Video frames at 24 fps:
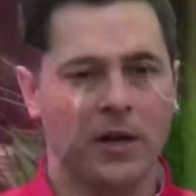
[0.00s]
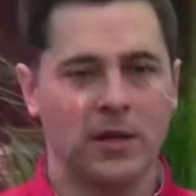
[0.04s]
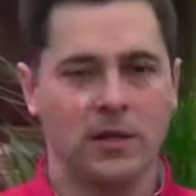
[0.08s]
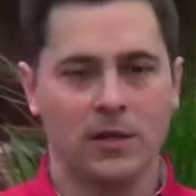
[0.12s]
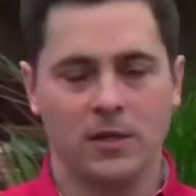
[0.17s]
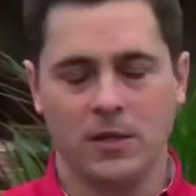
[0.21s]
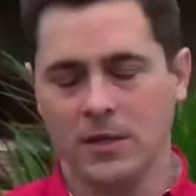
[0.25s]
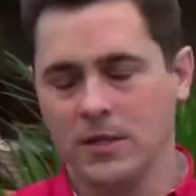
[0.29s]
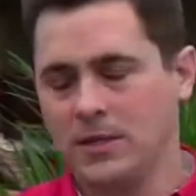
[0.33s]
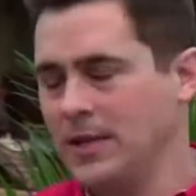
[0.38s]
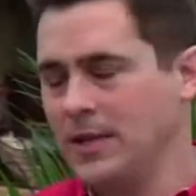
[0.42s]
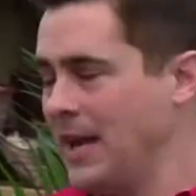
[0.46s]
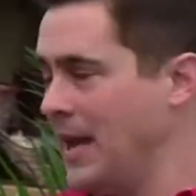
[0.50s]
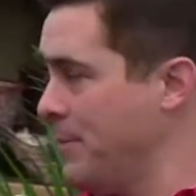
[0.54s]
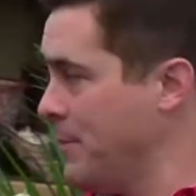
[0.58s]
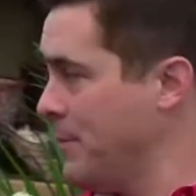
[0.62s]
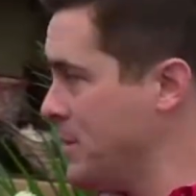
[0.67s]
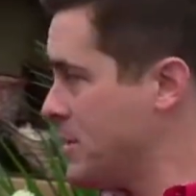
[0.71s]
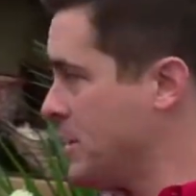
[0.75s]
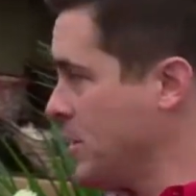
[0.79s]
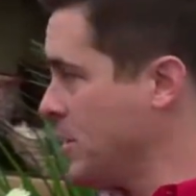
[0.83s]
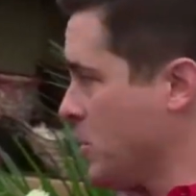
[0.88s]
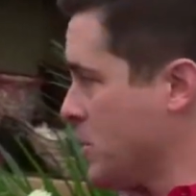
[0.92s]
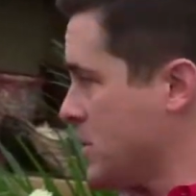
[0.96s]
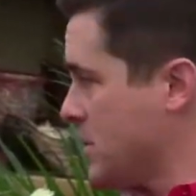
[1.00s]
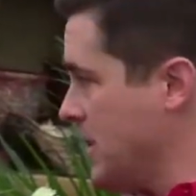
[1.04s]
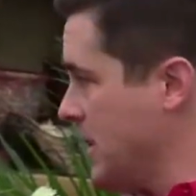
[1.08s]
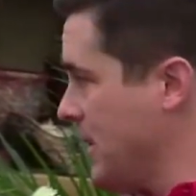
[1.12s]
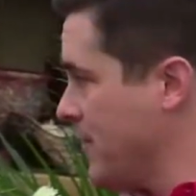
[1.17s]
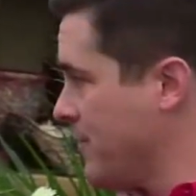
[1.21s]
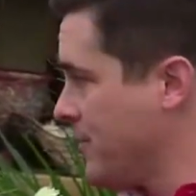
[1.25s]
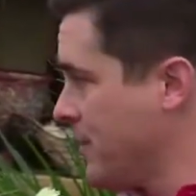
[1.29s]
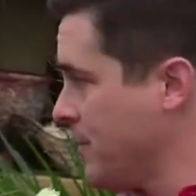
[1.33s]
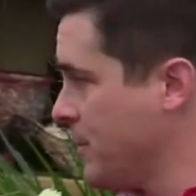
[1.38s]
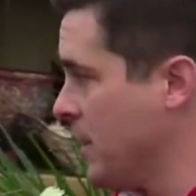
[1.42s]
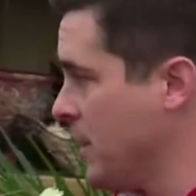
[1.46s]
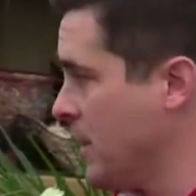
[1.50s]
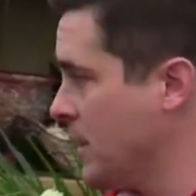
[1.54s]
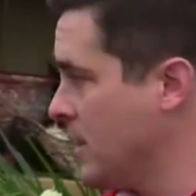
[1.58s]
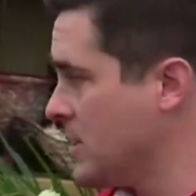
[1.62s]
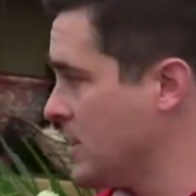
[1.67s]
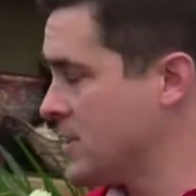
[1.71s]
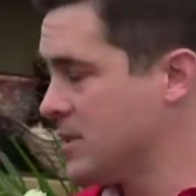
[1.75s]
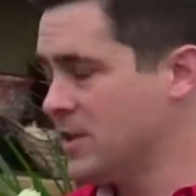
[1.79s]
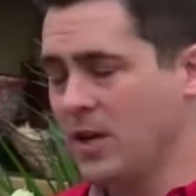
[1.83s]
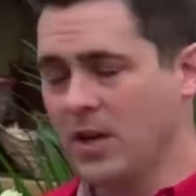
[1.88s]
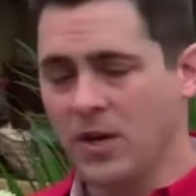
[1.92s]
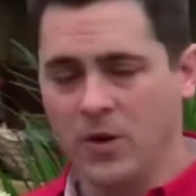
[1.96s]
the damage that we're seeing from the
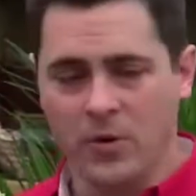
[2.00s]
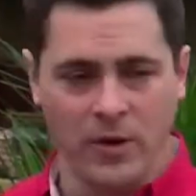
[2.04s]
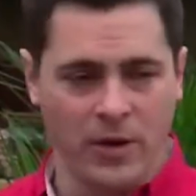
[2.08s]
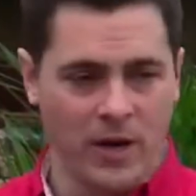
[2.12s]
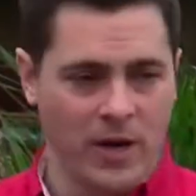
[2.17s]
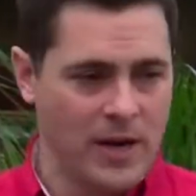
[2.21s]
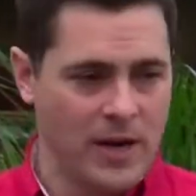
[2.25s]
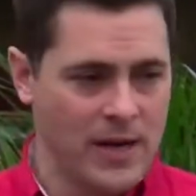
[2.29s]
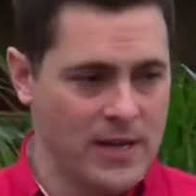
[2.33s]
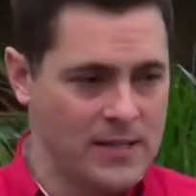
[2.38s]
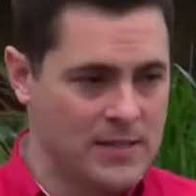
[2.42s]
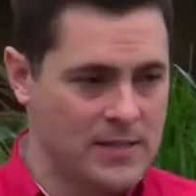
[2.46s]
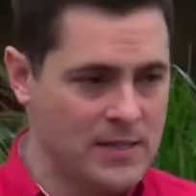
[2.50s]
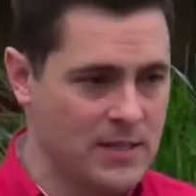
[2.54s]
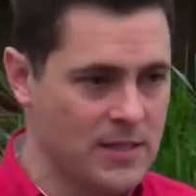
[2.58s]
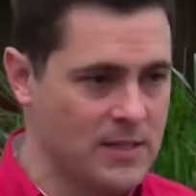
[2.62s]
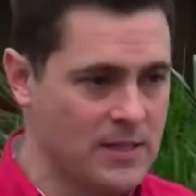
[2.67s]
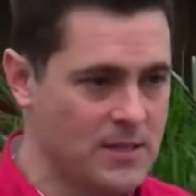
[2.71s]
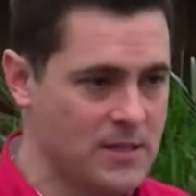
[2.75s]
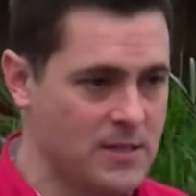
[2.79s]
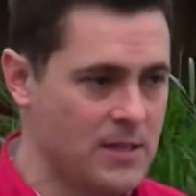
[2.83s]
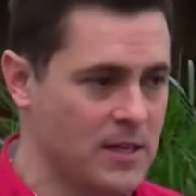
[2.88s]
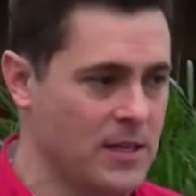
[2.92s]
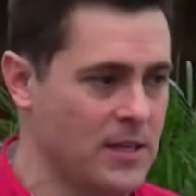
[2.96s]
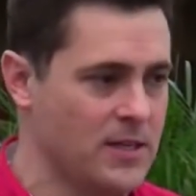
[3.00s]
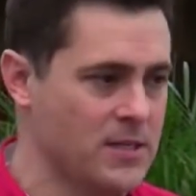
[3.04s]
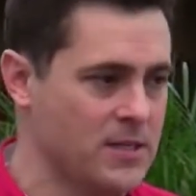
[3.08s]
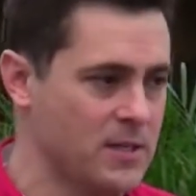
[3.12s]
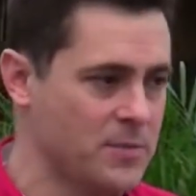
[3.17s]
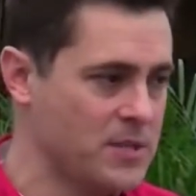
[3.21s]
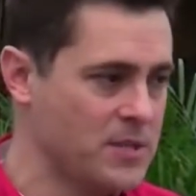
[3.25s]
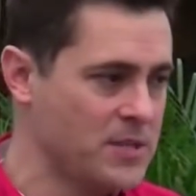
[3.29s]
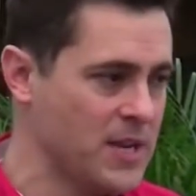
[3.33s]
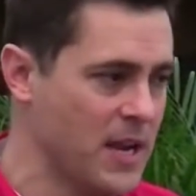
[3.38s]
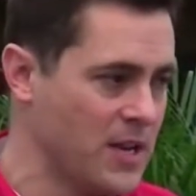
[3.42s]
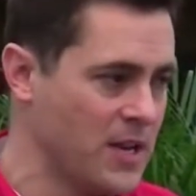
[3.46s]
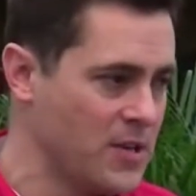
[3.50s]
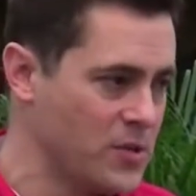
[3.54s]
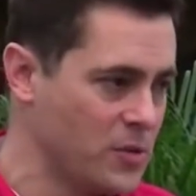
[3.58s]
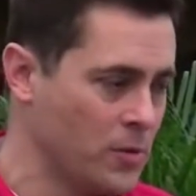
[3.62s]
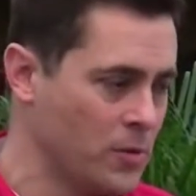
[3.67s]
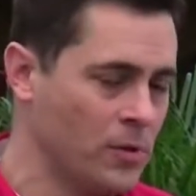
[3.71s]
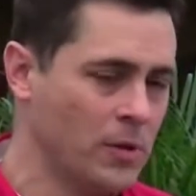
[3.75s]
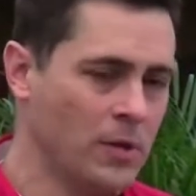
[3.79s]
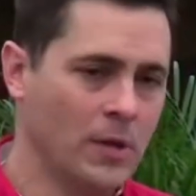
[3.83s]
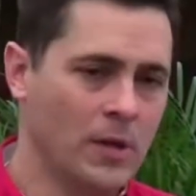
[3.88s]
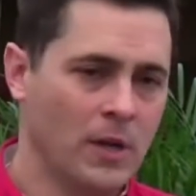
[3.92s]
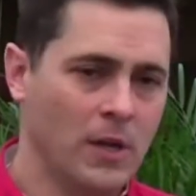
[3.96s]
snow and ice is
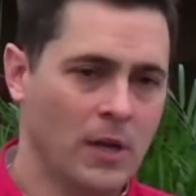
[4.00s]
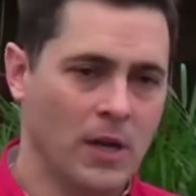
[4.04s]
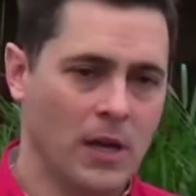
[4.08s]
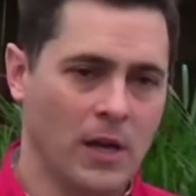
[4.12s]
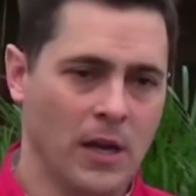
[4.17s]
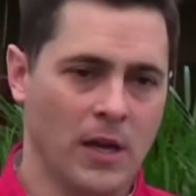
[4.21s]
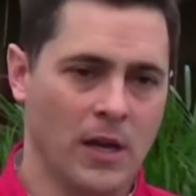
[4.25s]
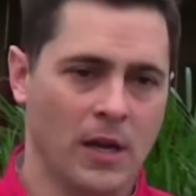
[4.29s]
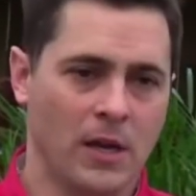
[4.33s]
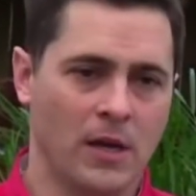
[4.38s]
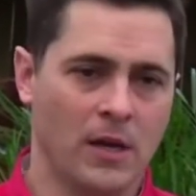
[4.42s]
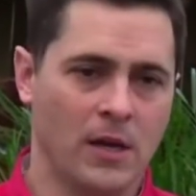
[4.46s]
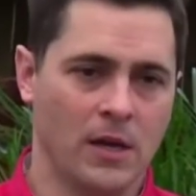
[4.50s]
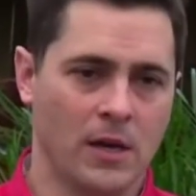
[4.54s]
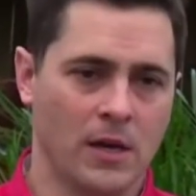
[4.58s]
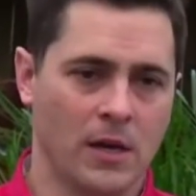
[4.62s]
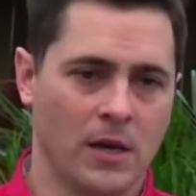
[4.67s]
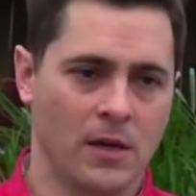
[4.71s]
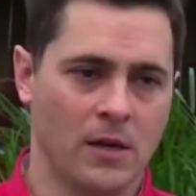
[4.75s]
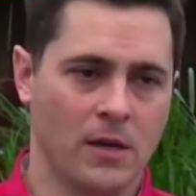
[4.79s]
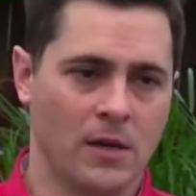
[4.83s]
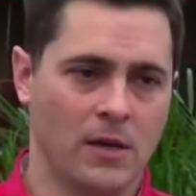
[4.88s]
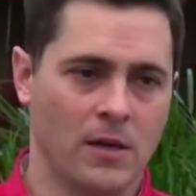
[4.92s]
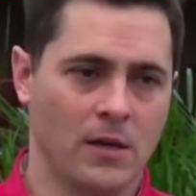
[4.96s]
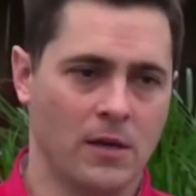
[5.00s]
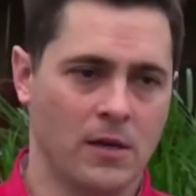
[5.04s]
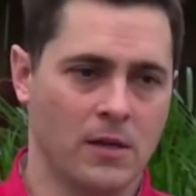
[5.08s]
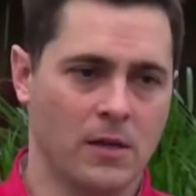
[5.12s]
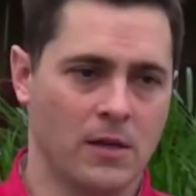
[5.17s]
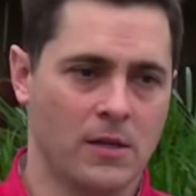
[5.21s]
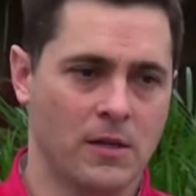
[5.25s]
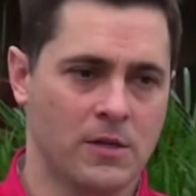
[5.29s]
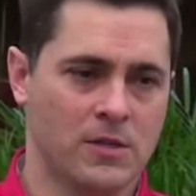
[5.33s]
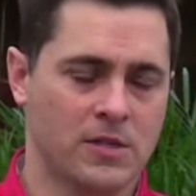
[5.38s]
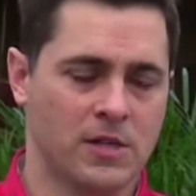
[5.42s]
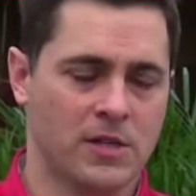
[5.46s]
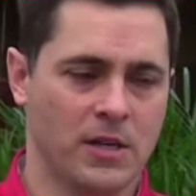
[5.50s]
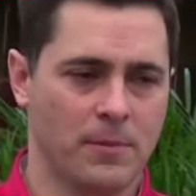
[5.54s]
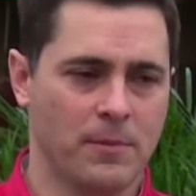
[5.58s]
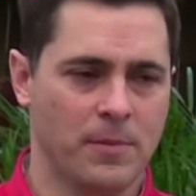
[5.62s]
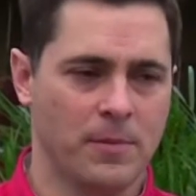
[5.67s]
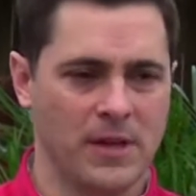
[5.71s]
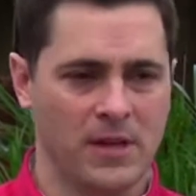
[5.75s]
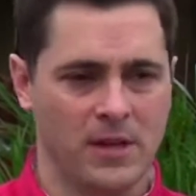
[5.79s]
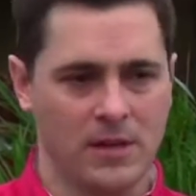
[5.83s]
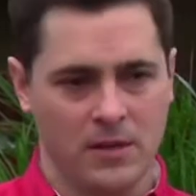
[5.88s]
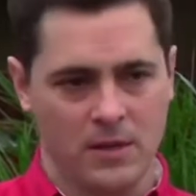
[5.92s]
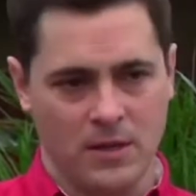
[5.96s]
substantial, and
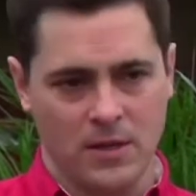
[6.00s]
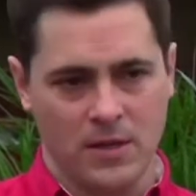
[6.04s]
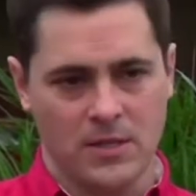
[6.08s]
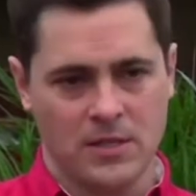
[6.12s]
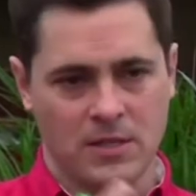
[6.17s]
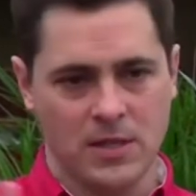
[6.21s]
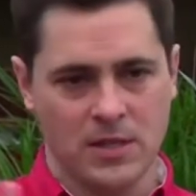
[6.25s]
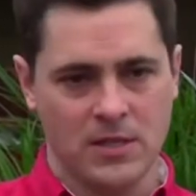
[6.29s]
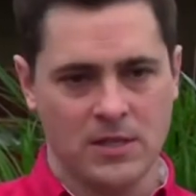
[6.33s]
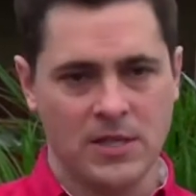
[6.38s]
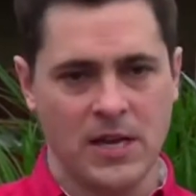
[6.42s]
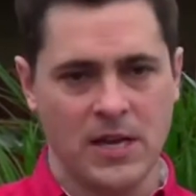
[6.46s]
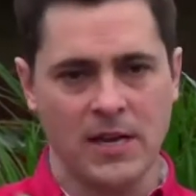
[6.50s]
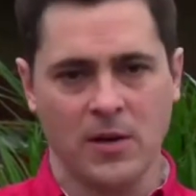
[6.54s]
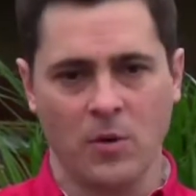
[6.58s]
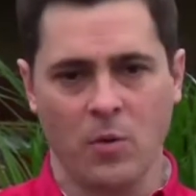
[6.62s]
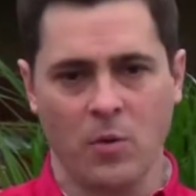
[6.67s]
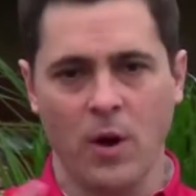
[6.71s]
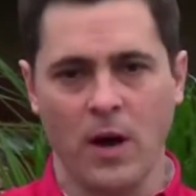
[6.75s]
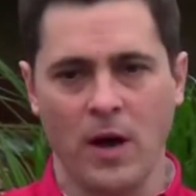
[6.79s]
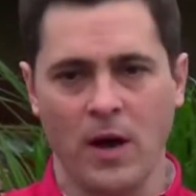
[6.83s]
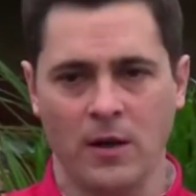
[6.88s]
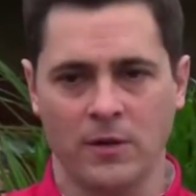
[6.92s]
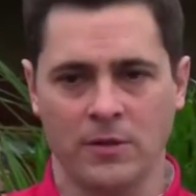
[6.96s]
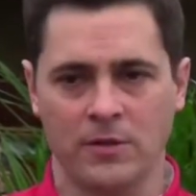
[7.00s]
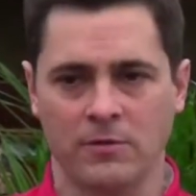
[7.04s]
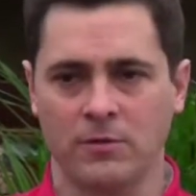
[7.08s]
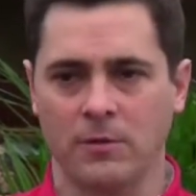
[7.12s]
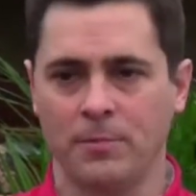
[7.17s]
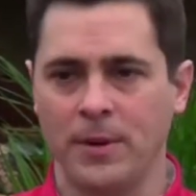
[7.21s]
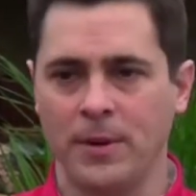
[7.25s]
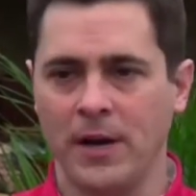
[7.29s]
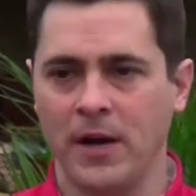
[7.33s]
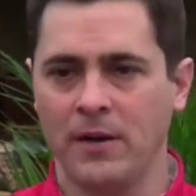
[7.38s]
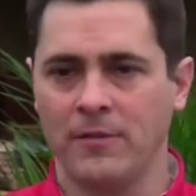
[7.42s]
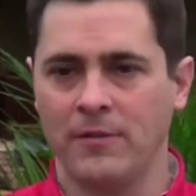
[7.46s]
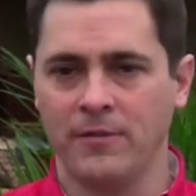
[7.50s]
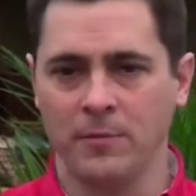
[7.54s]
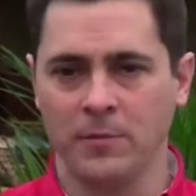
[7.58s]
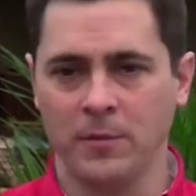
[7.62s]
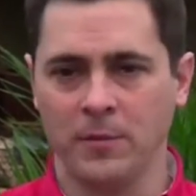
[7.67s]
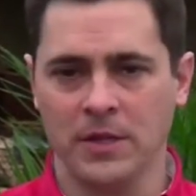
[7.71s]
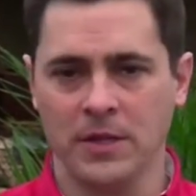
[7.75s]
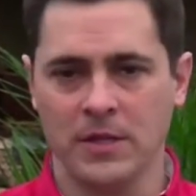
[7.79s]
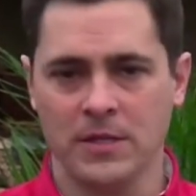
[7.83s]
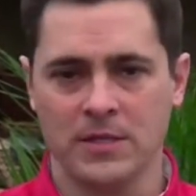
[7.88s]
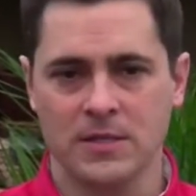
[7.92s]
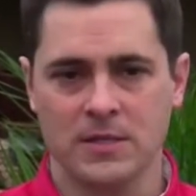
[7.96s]
it's going to take a while to repair from
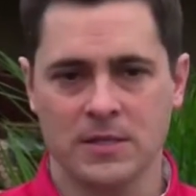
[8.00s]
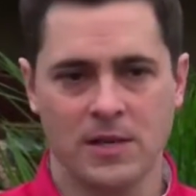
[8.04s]
this.